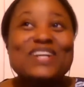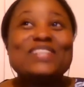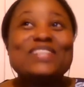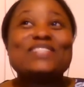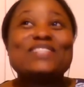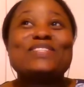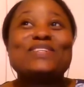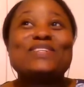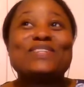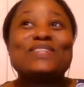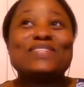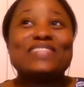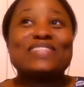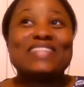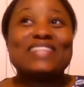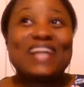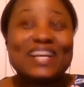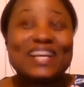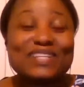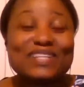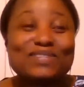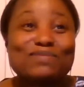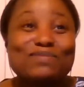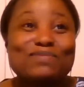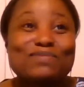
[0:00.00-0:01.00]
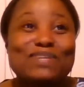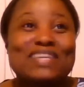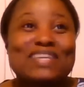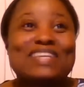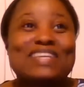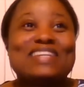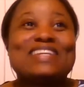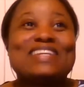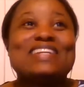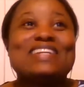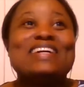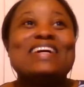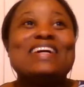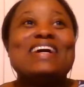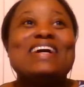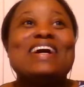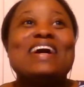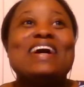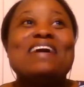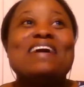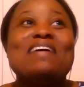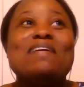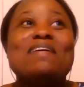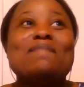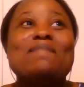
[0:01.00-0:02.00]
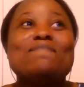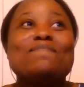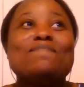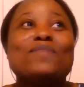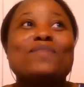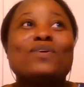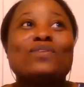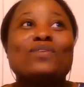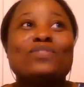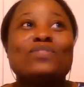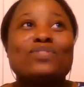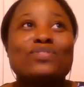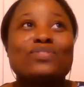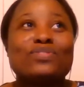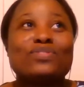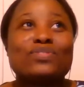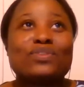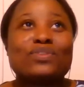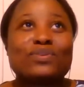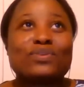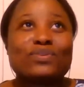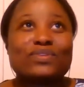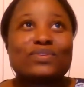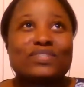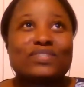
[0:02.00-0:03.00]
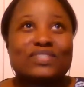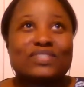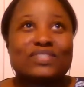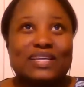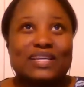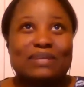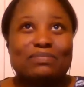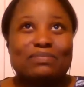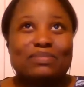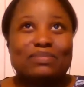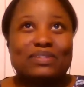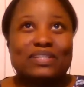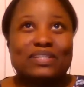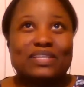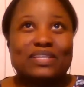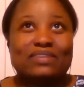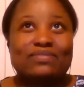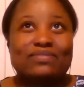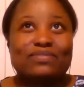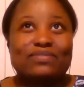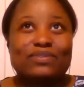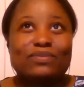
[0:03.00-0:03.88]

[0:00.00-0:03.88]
So last week, on Thursday, I believe,